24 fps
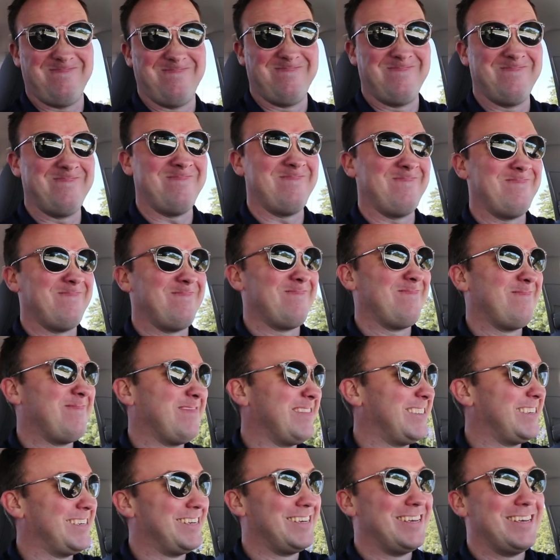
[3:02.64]

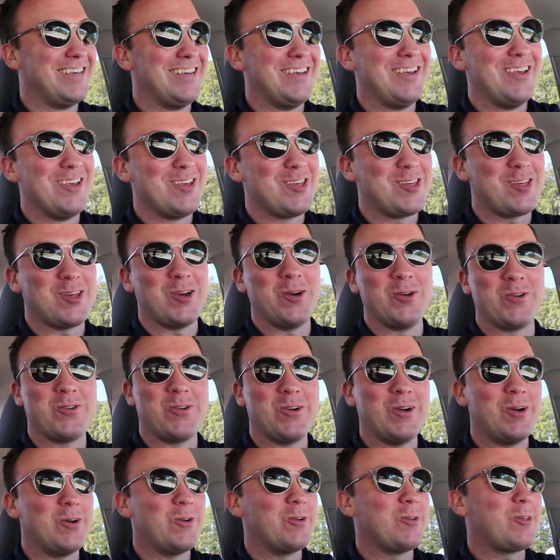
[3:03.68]
Mmm. So
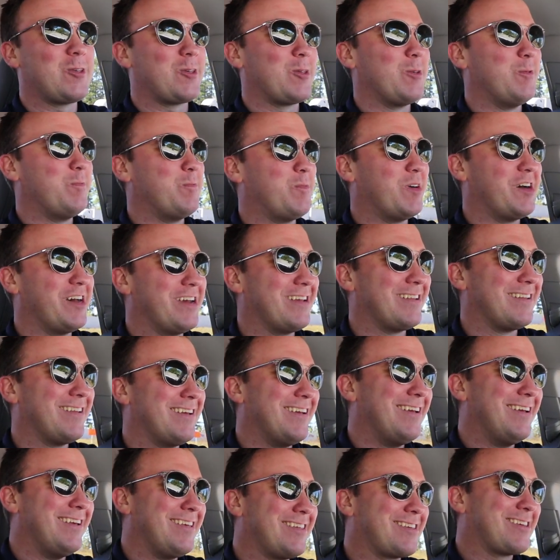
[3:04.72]
gross. But
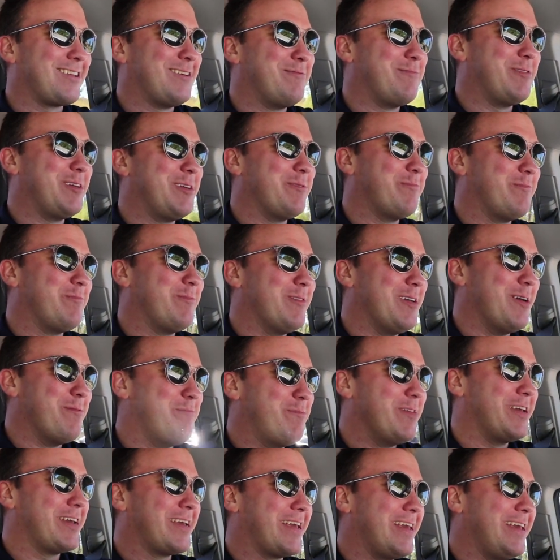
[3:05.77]
it's going to be a
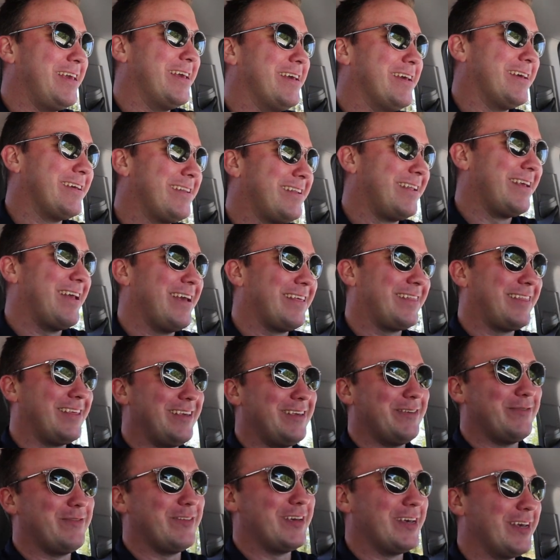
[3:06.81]
big hit at
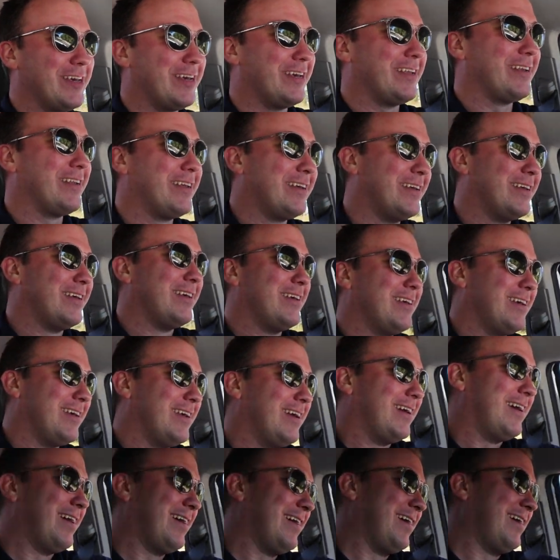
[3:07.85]
the event.
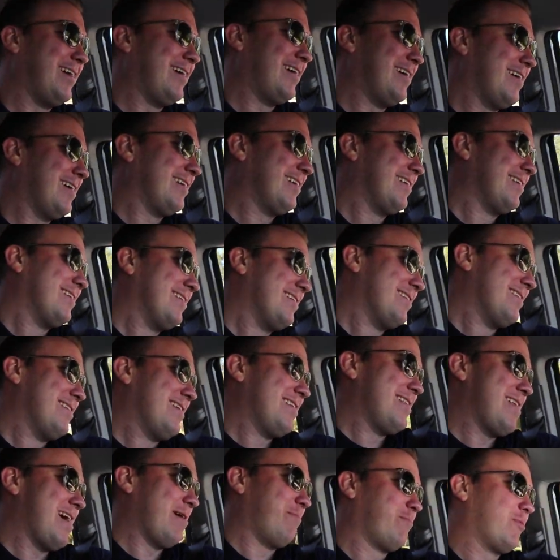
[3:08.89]
Uh,
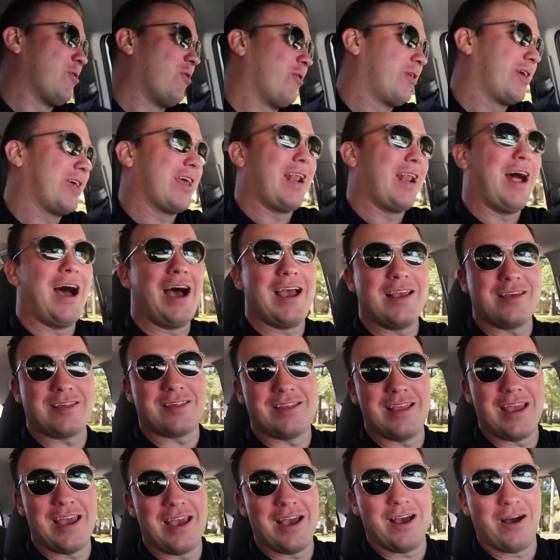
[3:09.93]
I'm going to get ice
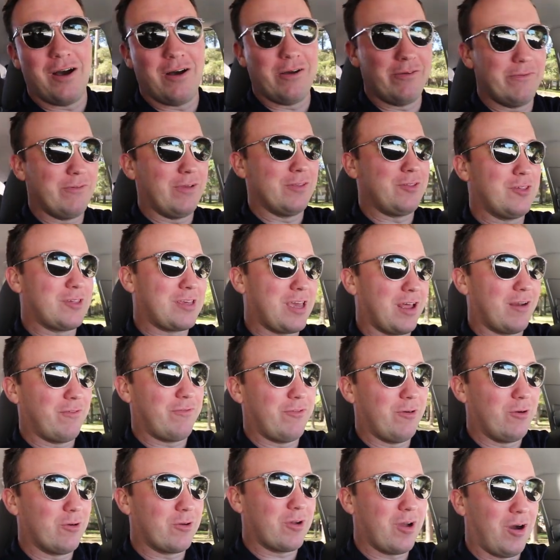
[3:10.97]
now. I just got a
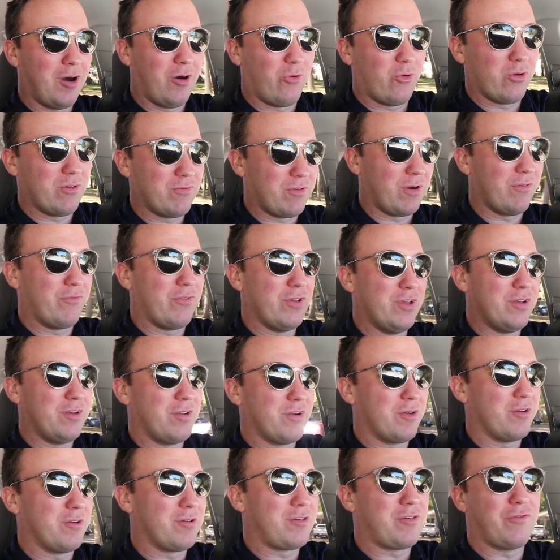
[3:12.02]
phone call. One of our
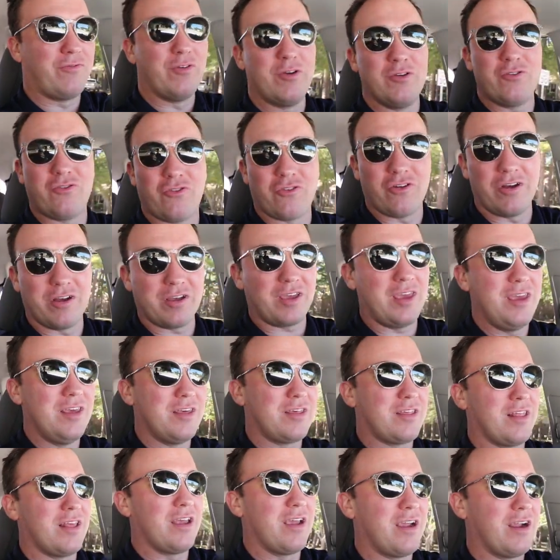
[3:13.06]
vendors, food truck,
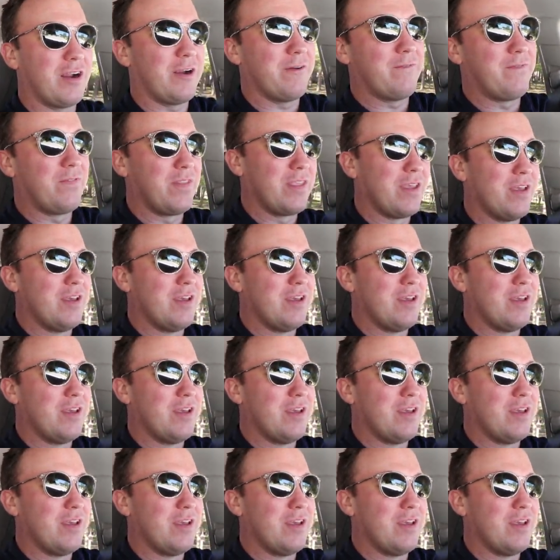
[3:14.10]
he's there.